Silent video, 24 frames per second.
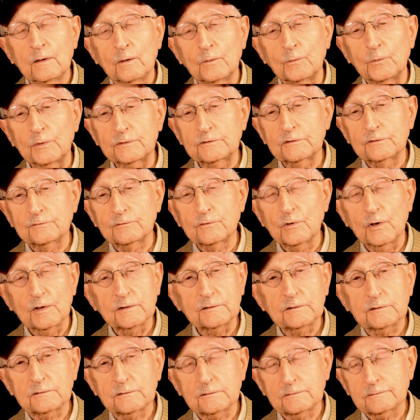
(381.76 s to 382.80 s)
which of
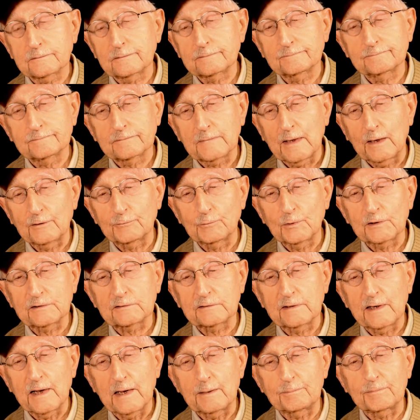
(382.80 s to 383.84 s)
course I
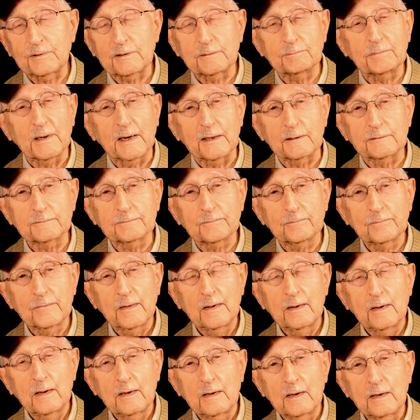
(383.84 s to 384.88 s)
wasn't happy about.
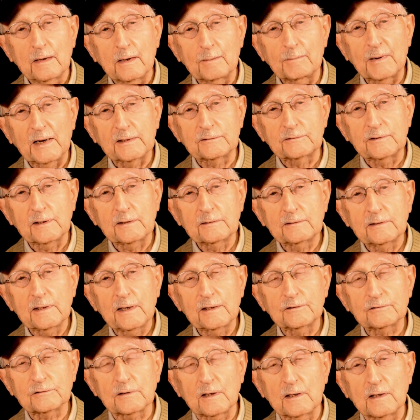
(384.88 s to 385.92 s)
About 10
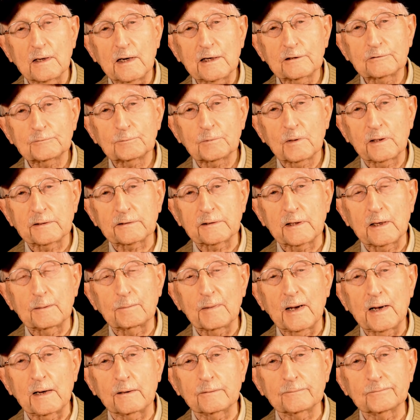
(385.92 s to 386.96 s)
days in the hospital, I came
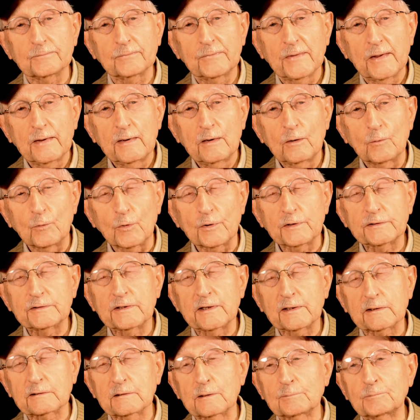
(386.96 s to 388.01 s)
out, worried
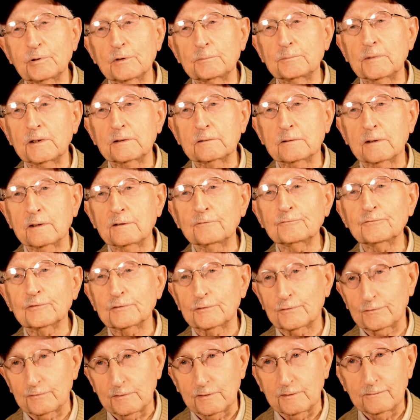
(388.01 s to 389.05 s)
they're going to put me into
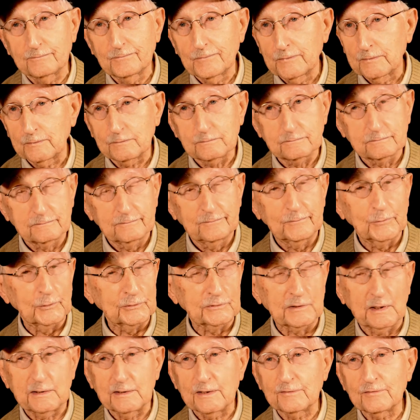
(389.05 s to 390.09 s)
infantry,
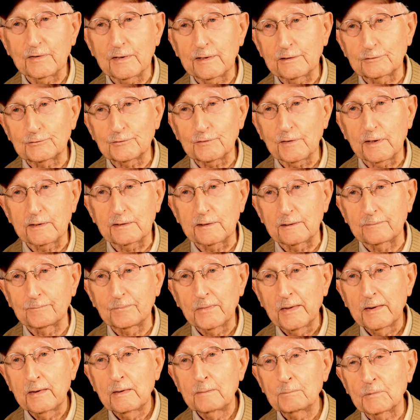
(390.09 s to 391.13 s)
which I never had training.
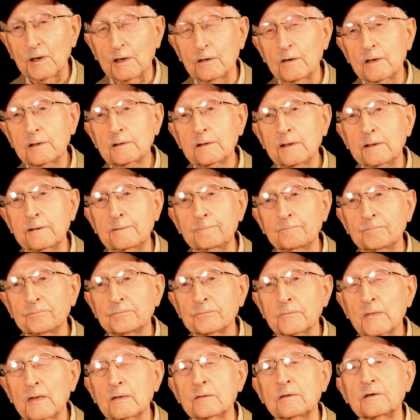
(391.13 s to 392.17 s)
But luckily,
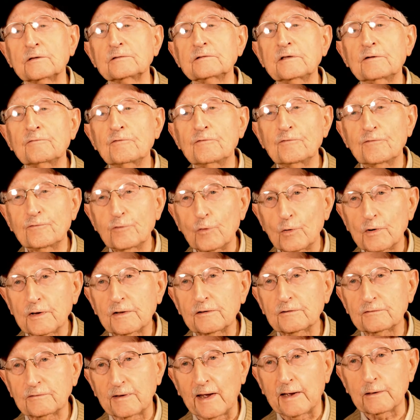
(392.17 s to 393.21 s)
the
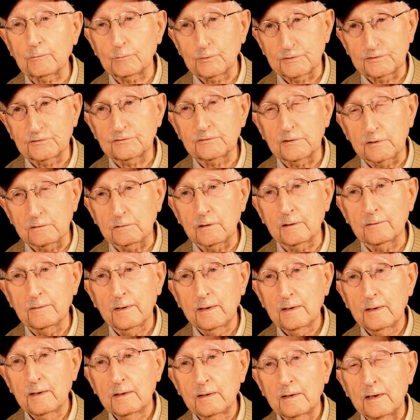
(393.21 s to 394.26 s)
740th tank was still
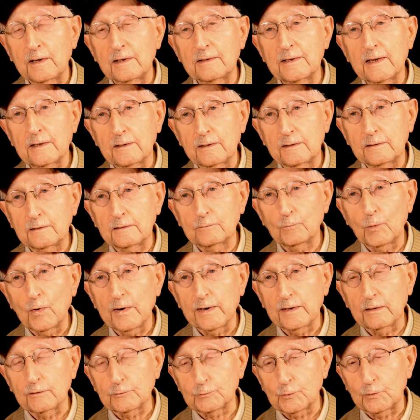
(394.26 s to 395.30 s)
in
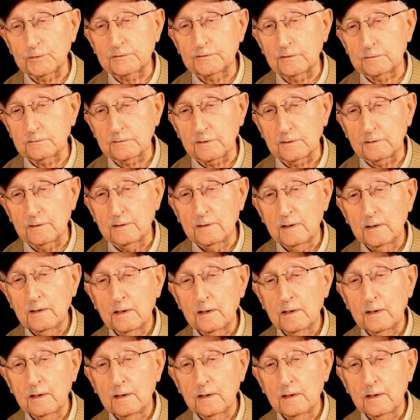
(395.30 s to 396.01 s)
Wales, which is a